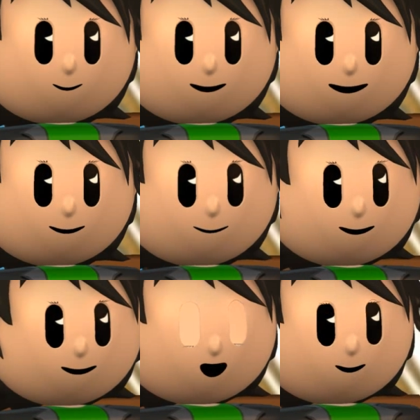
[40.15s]
I could see
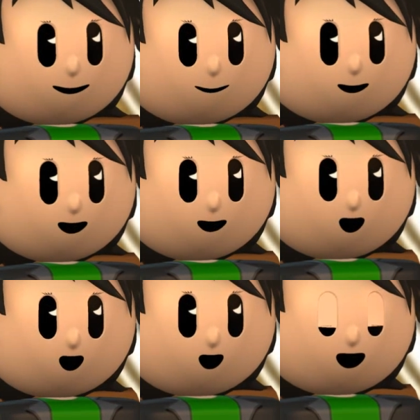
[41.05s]
that New Hampshire had a
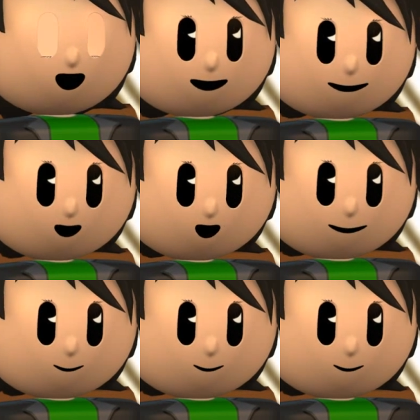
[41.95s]
lot going